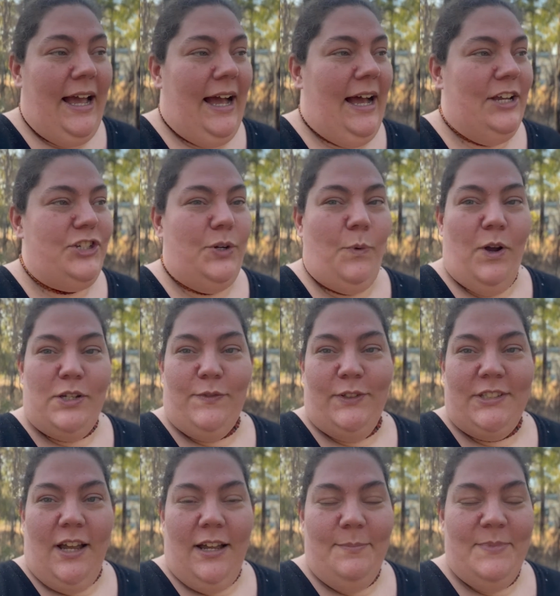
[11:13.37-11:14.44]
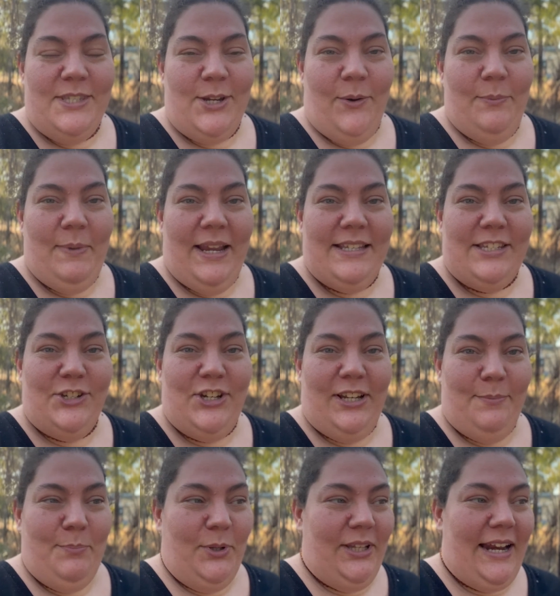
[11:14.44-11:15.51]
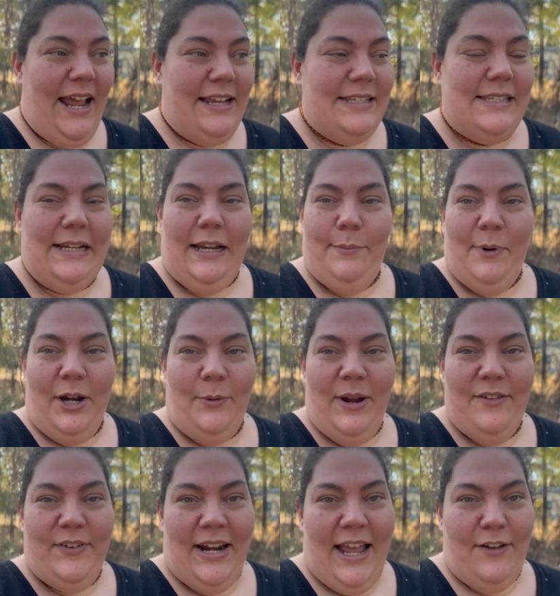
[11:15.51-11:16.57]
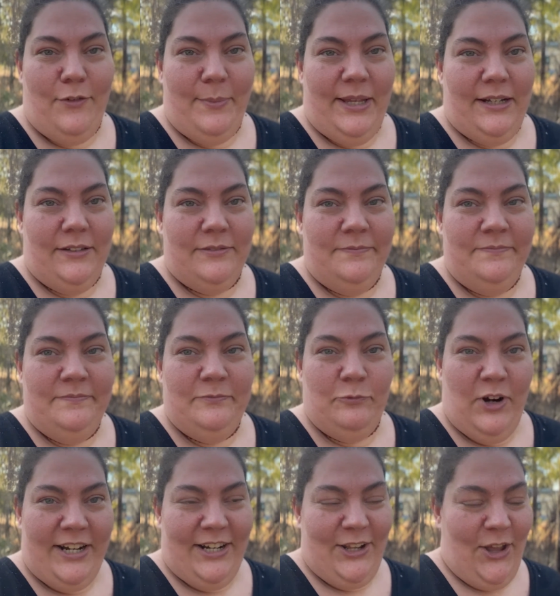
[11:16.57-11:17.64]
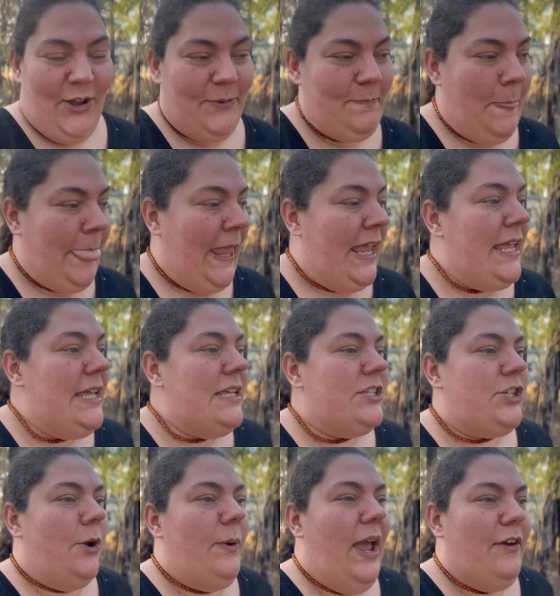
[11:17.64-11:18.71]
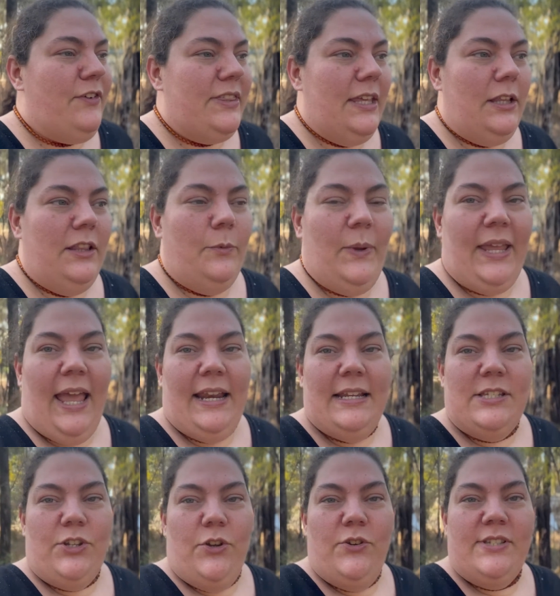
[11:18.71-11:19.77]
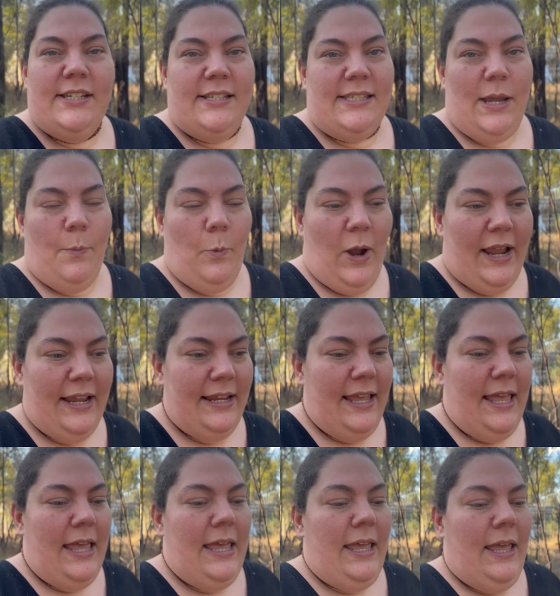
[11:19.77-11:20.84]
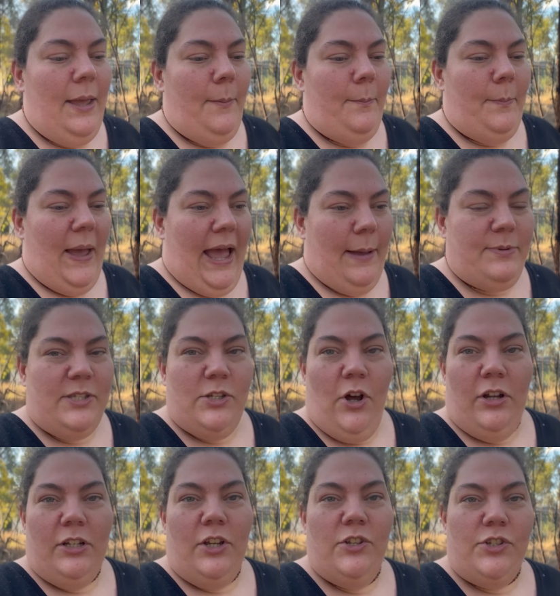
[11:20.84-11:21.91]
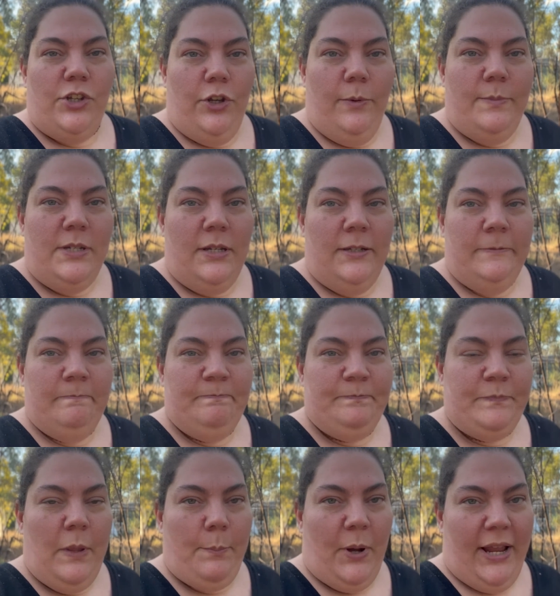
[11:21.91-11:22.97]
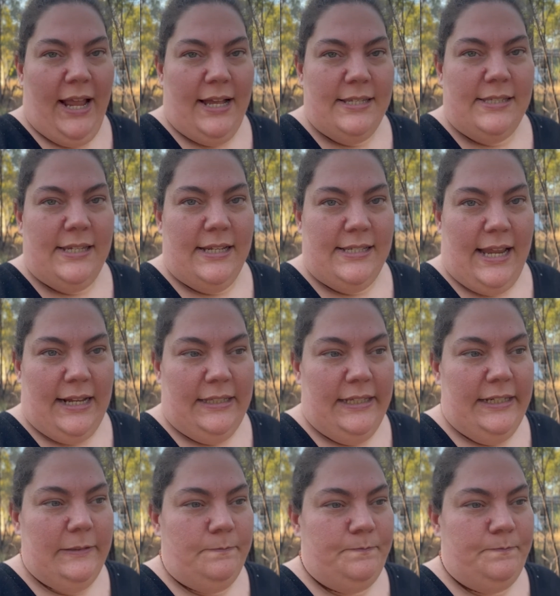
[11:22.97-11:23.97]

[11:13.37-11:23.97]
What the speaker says: She works full time, so it means that she can pull it out and stick it in the microwave and have a meal ready to go. So everything that we get is used in some way, perhaps not consumed by us exactly,